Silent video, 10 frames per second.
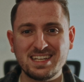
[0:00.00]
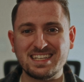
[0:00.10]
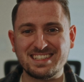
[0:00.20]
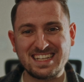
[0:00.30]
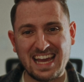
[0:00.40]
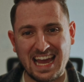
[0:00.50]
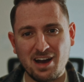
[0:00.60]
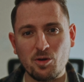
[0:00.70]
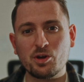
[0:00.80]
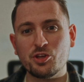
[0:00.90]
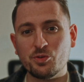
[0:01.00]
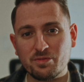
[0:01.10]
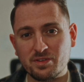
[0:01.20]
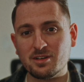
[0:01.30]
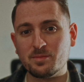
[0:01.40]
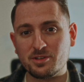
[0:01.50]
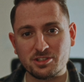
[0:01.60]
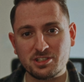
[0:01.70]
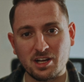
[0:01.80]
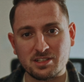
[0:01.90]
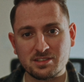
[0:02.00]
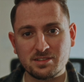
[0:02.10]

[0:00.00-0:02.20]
is in how you film your shots.